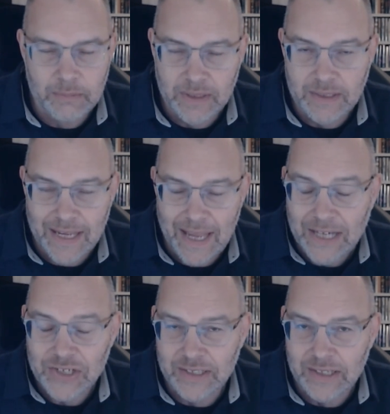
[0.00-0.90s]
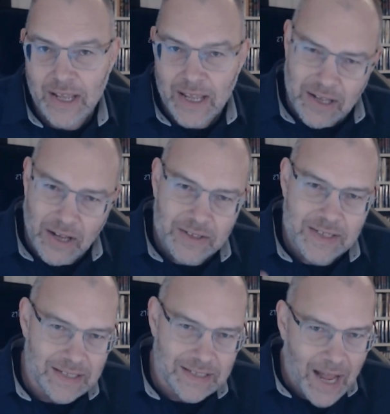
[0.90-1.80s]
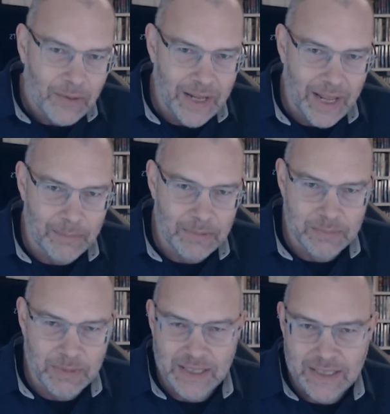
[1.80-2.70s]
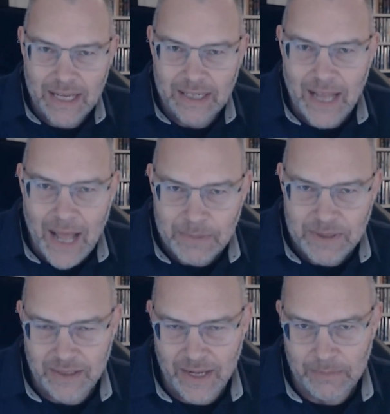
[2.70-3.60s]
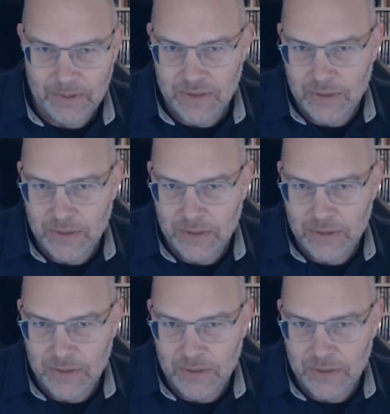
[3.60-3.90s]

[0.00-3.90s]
But that's actually, not only is that not what happens, but the exact opposite happens.